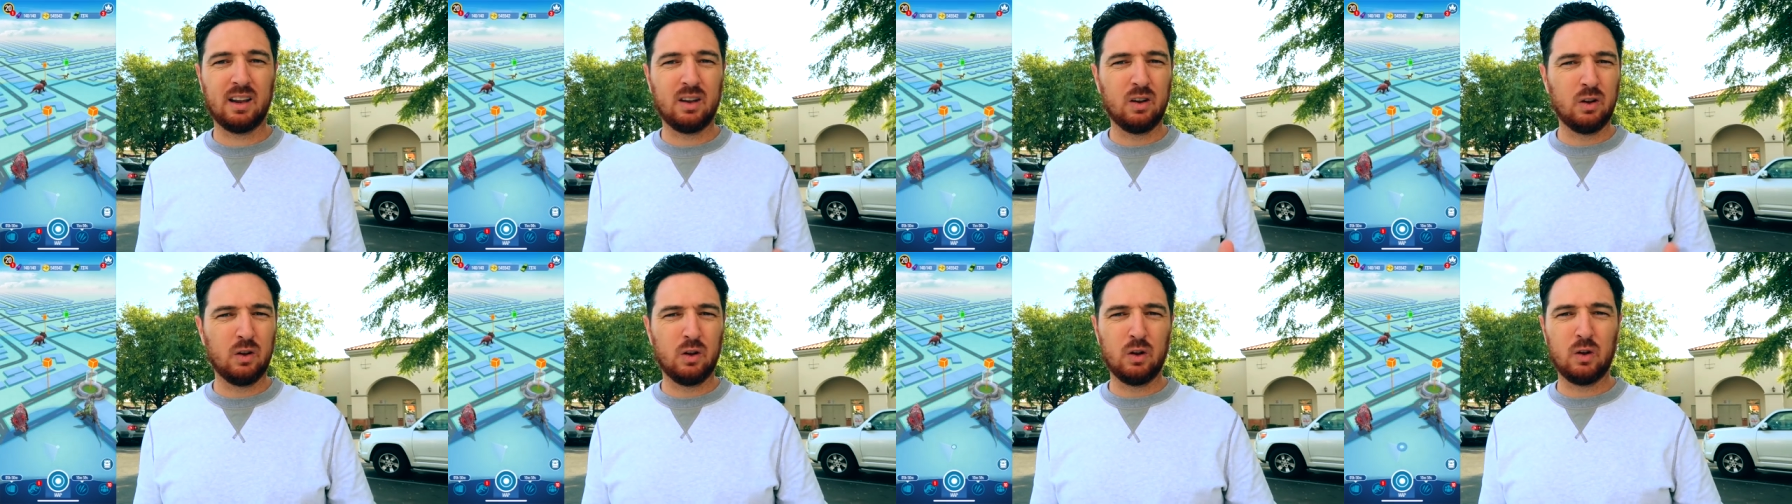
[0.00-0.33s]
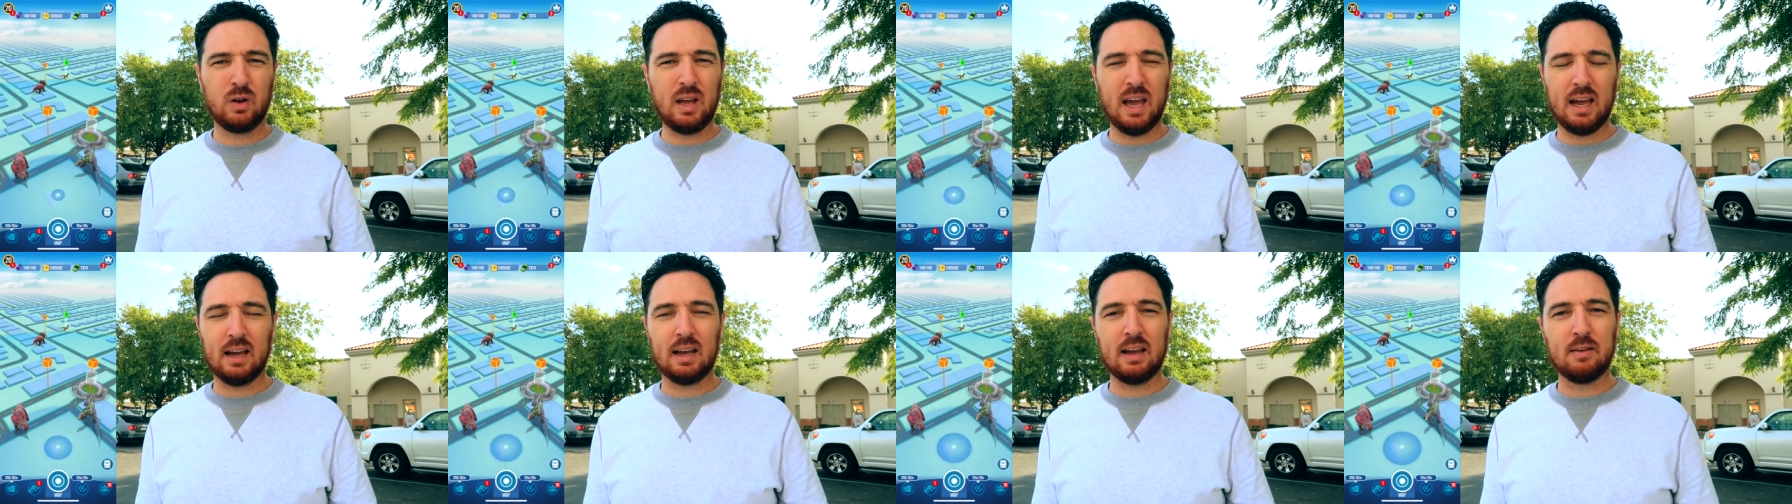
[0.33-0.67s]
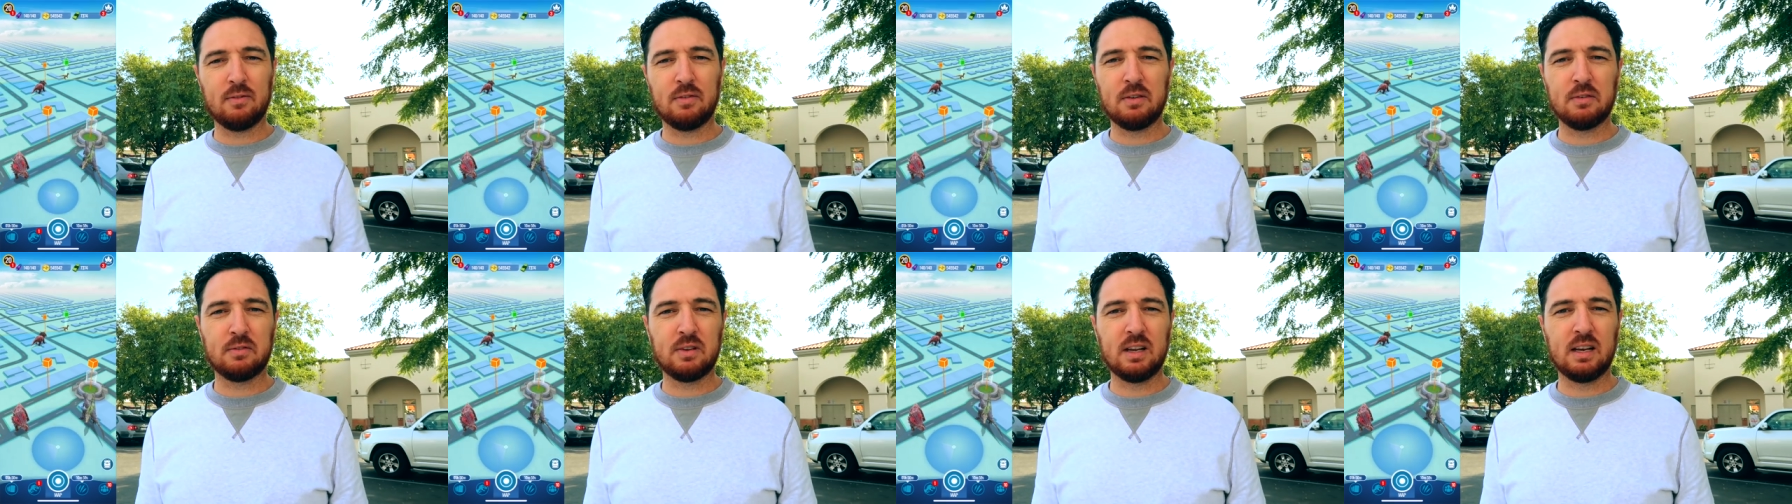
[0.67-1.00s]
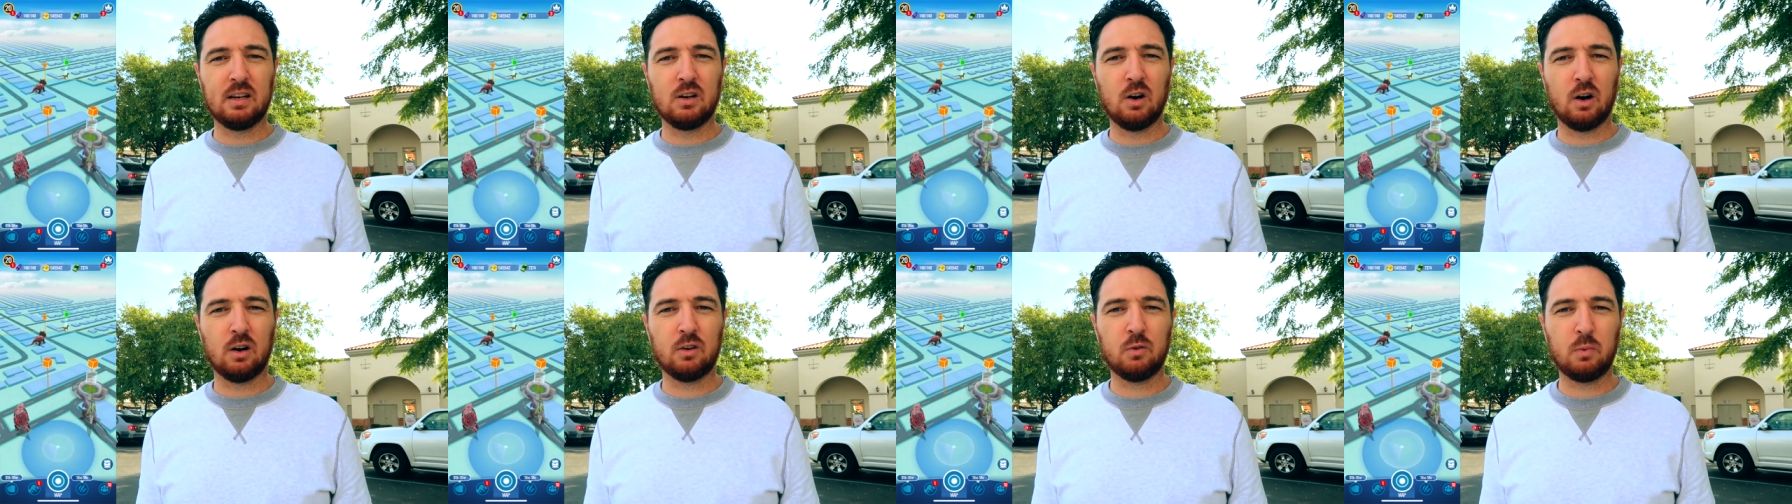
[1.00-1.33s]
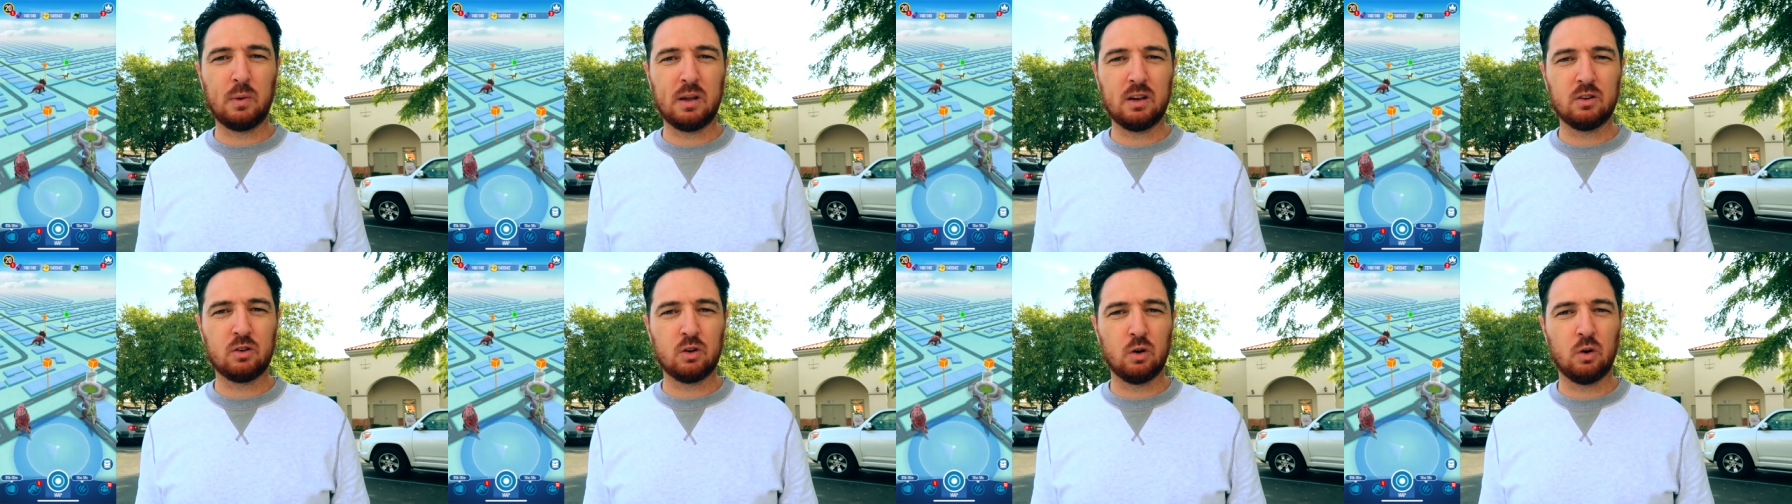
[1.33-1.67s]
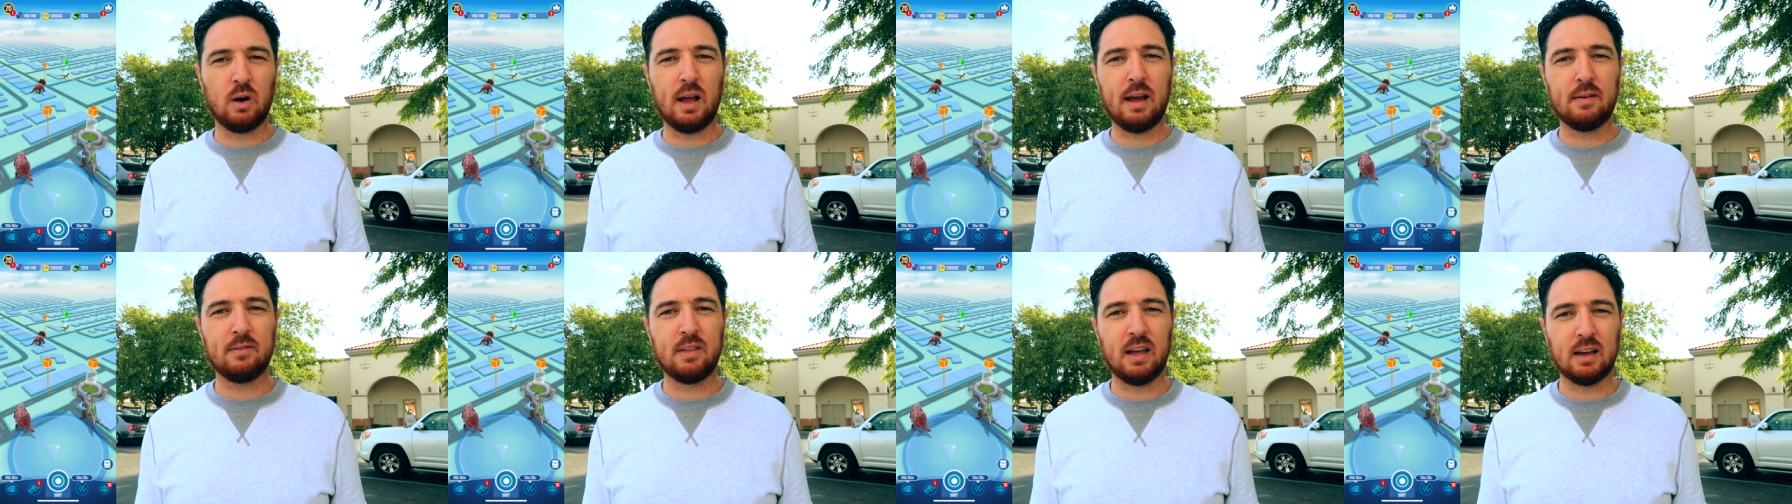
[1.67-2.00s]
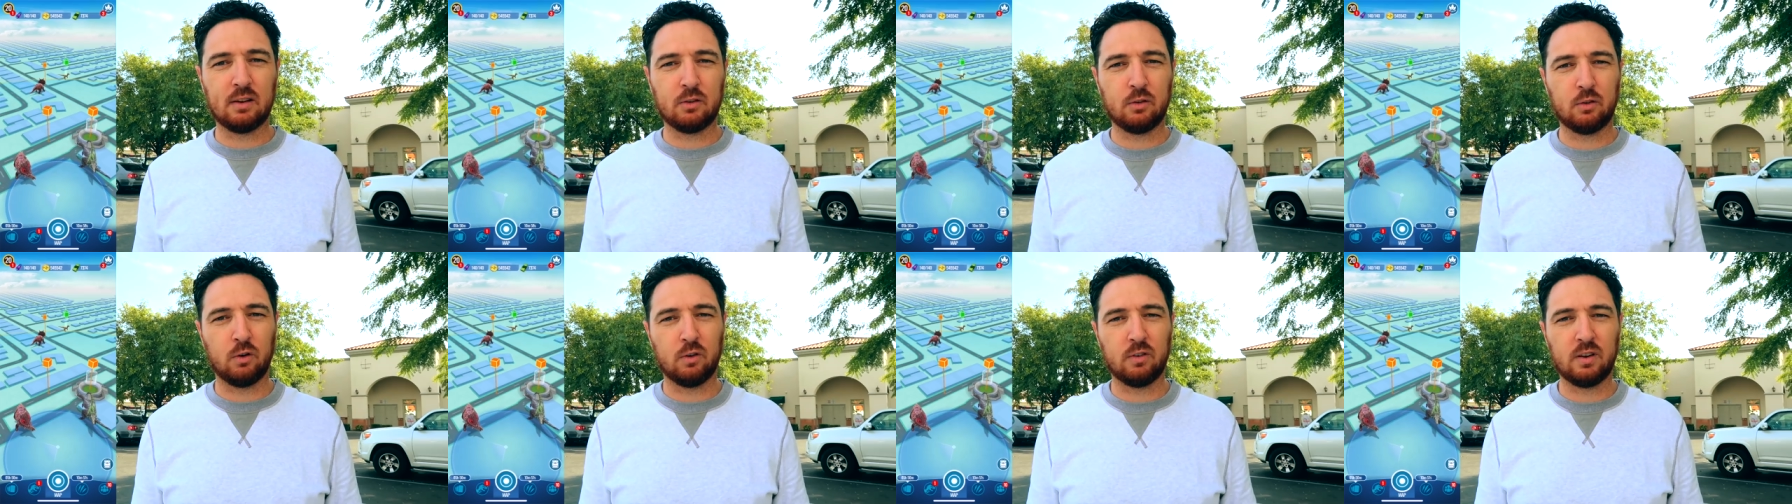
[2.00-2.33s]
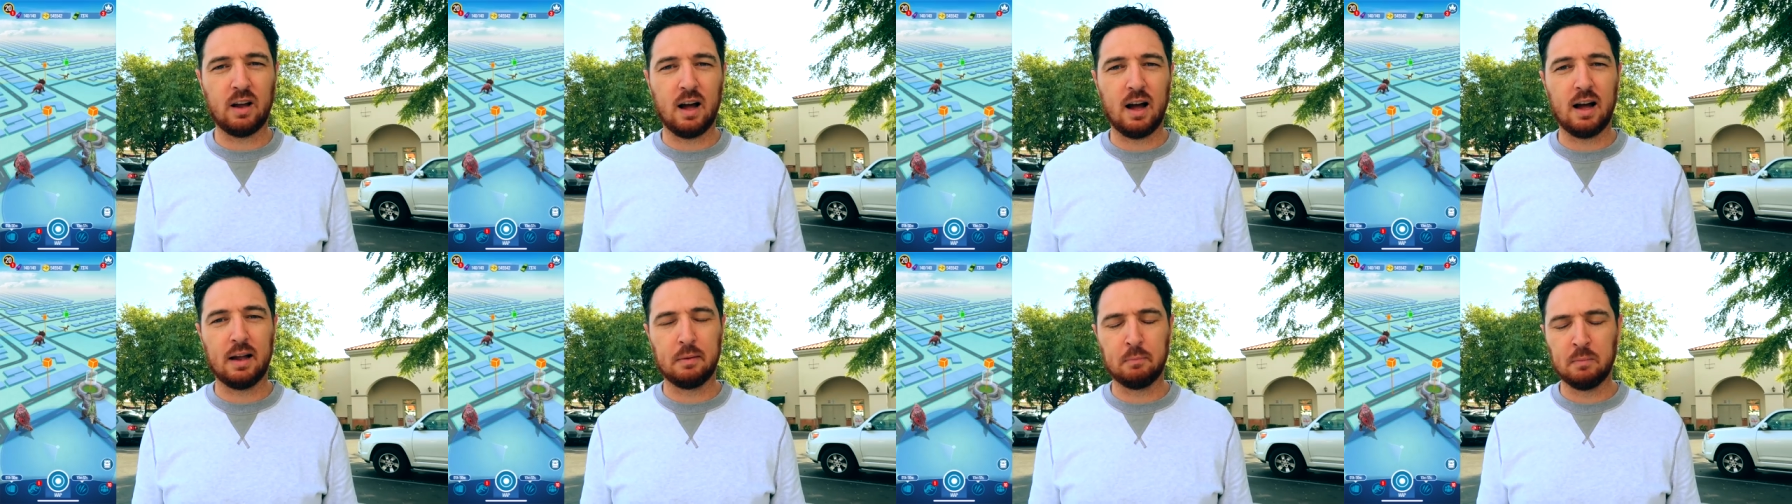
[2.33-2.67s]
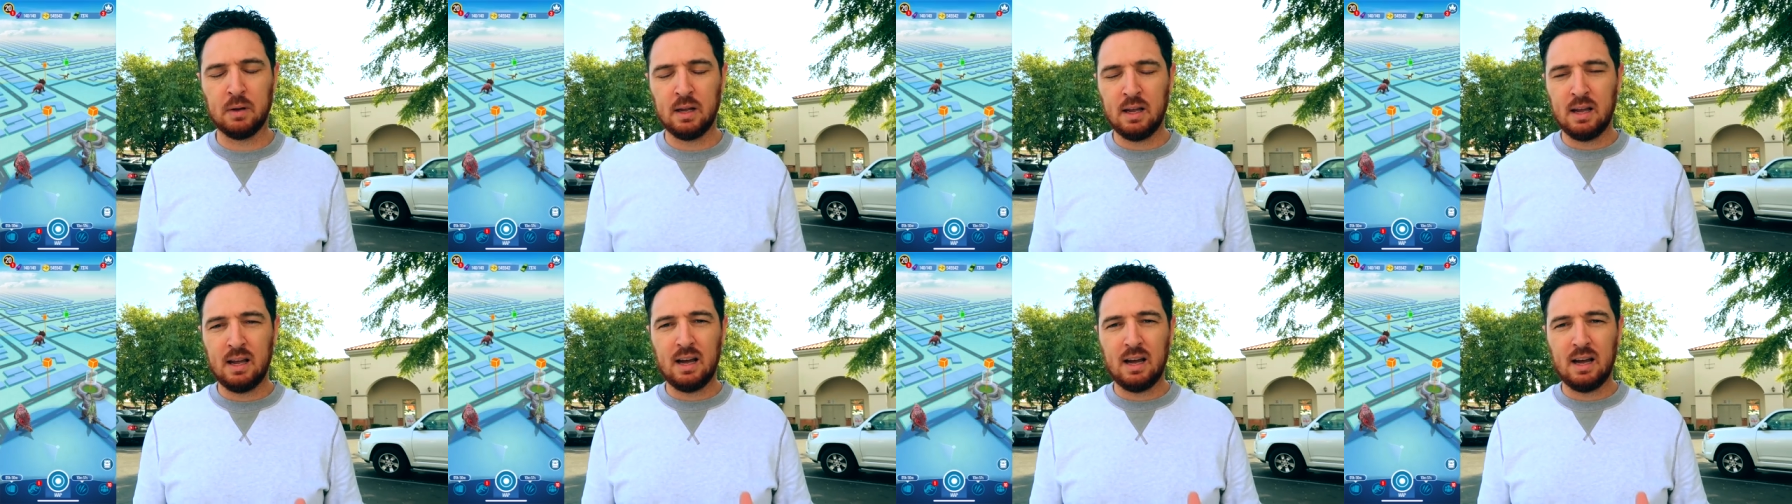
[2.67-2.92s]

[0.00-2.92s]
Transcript: You can't get 15 darts because you don't have the extra time.